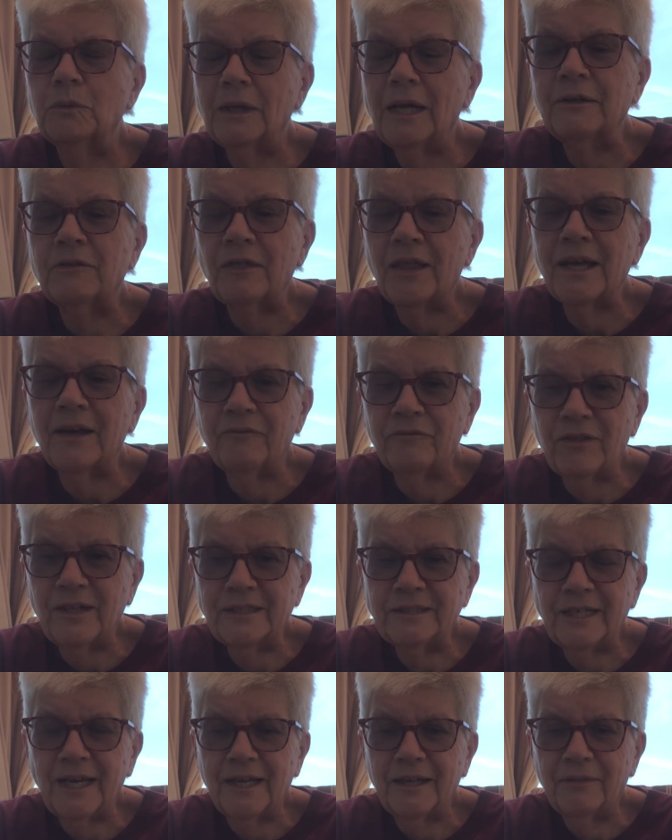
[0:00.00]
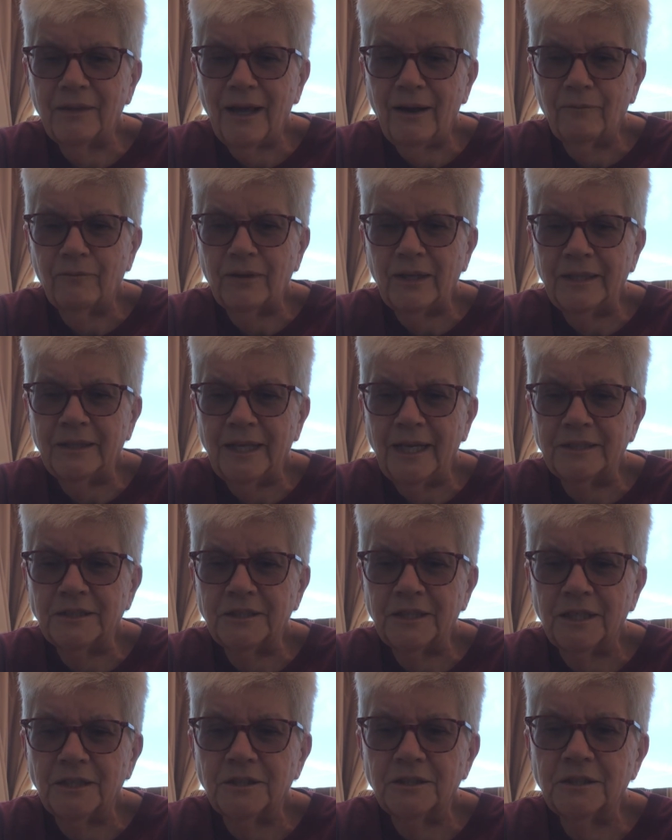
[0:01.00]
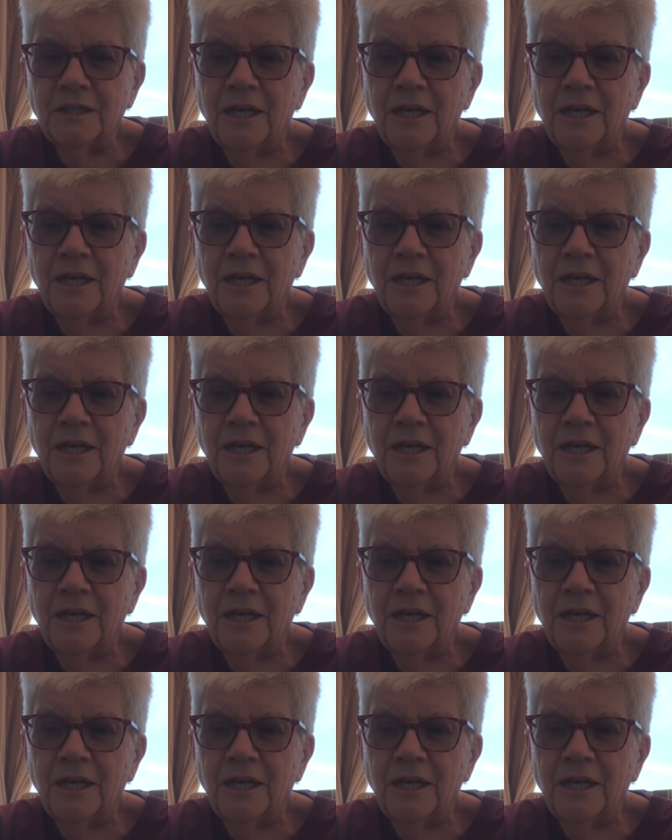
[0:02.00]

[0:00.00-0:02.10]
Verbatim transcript: think of things like in that in that sense.